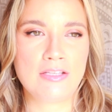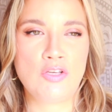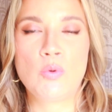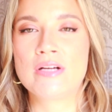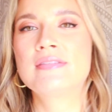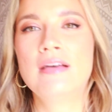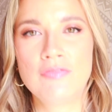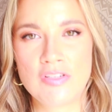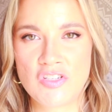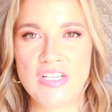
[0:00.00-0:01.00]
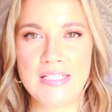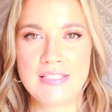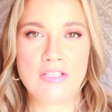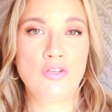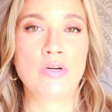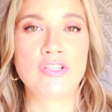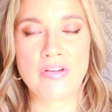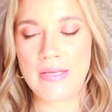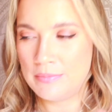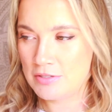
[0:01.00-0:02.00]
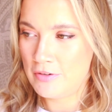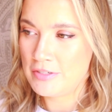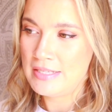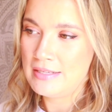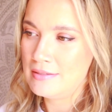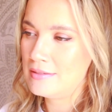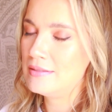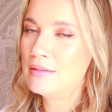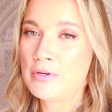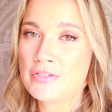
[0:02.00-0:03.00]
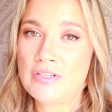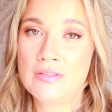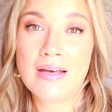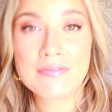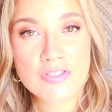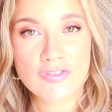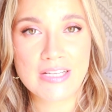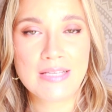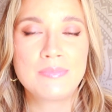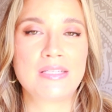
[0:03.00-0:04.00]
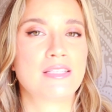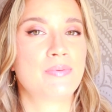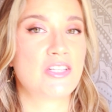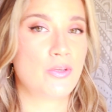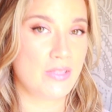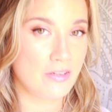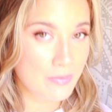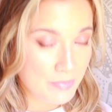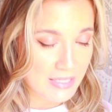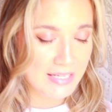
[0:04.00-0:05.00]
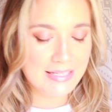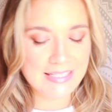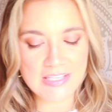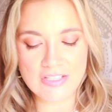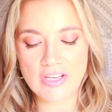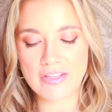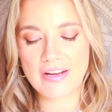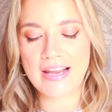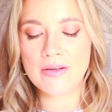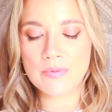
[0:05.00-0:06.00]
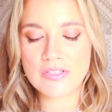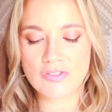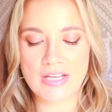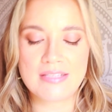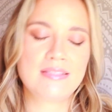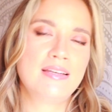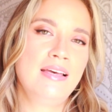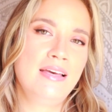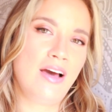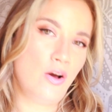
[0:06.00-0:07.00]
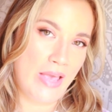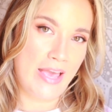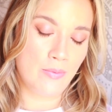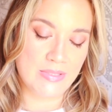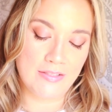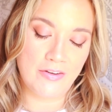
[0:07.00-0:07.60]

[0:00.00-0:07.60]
your selfish needs and your dreams versus the person you love's dreams, and especially when they're competing against each other. And it was just okay, it wasn't